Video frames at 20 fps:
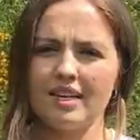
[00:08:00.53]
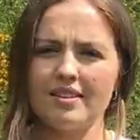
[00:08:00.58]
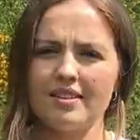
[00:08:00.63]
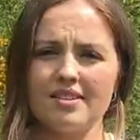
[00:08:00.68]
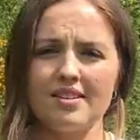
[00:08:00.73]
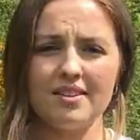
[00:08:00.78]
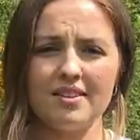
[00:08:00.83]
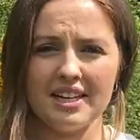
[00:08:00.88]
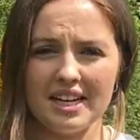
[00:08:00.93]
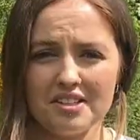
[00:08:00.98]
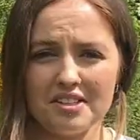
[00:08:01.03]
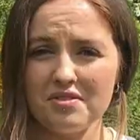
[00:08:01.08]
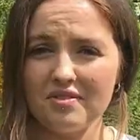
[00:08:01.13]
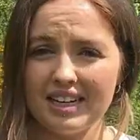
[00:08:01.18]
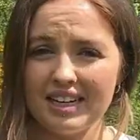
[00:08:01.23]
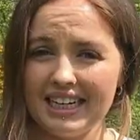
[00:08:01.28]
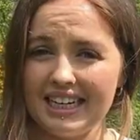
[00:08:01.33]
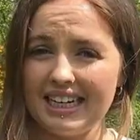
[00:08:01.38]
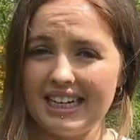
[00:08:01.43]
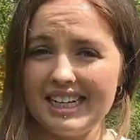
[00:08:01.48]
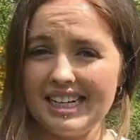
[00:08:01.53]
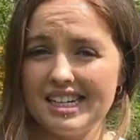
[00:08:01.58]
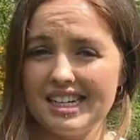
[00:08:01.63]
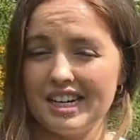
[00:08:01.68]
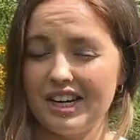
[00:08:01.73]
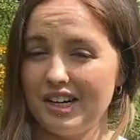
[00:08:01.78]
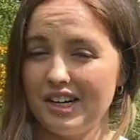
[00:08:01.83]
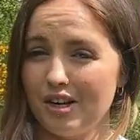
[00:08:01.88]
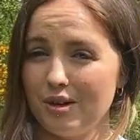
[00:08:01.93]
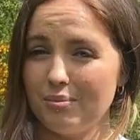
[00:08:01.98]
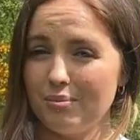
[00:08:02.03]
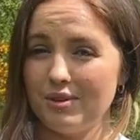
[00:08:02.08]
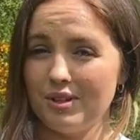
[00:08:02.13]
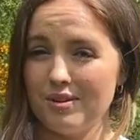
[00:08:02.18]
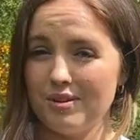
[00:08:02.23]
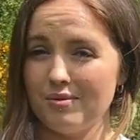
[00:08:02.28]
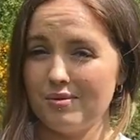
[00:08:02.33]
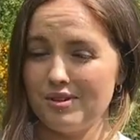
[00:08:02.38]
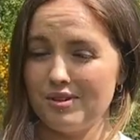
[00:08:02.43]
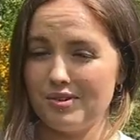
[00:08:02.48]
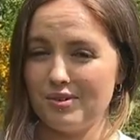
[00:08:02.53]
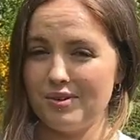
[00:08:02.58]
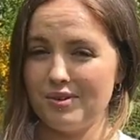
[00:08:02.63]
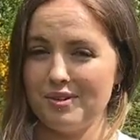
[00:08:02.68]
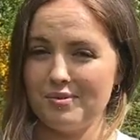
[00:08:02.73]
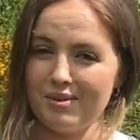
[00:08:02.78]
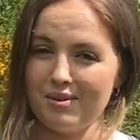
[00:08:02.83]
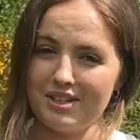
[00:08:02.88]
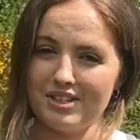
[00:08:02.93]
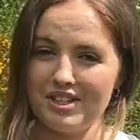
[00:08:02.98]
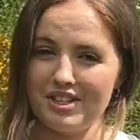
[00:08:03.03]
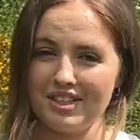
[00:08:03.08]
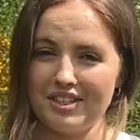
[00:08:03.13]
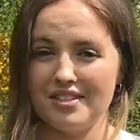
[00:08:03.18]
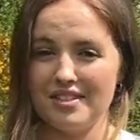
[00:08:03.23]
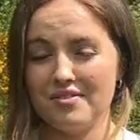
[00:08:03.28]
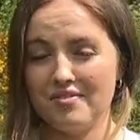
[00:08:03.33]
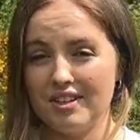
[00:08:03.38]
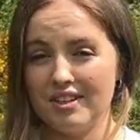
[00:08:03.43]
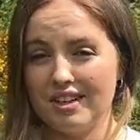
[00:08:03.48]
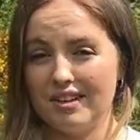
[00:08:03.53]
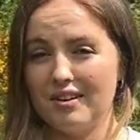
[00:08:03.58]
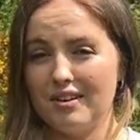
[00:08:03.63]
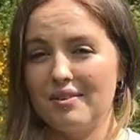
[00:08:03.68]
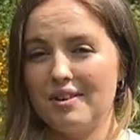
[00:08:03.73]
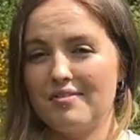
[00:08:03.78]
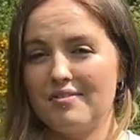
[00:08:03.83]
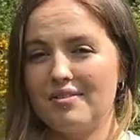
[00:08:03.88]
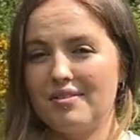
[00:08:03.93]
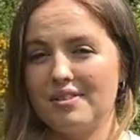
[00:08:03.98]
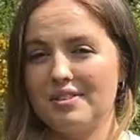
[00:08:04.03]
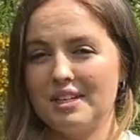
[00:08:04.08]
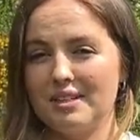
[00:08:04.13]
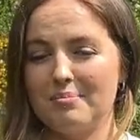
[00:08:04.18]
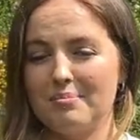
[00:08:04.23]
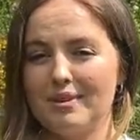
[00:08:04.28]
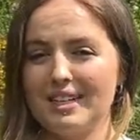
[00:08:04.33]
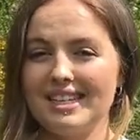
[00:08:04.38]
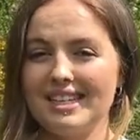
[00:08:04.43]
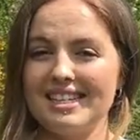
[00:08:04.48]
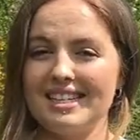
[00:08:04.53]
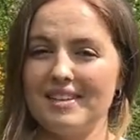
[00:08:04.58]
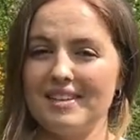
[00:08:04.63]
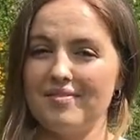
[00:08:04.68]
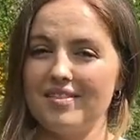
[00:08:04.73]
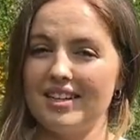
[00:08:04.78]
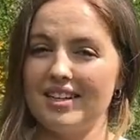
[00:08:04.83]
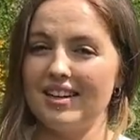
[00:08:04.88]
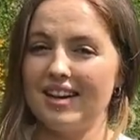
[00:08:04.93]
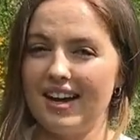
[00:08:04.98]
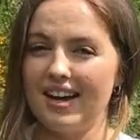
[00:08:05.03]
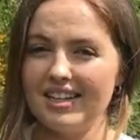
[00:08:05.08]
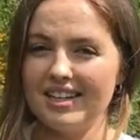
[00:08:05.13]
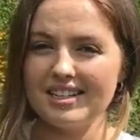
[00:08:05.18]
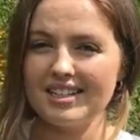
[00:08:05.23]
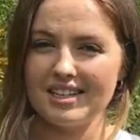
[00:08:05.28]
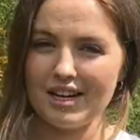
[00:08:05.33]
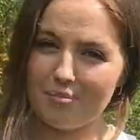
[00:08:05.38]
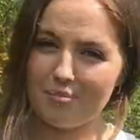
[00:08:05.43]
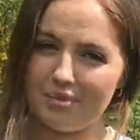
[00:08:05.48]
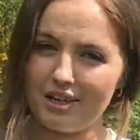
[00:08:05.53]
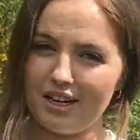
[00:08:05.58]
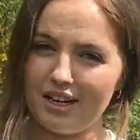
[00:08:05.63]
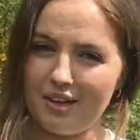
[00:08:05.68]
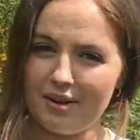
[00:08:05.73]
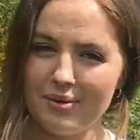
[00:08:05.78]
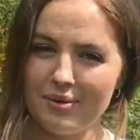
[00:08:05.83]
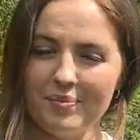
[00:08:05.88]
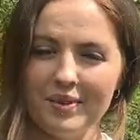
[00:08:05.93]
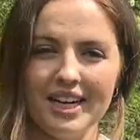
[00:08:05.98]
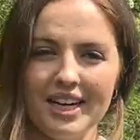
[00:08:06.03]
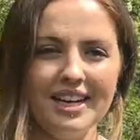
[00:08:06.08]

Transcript: So that's really it. I hope that you enjoyed watching this video. If you did, please give it a like down below.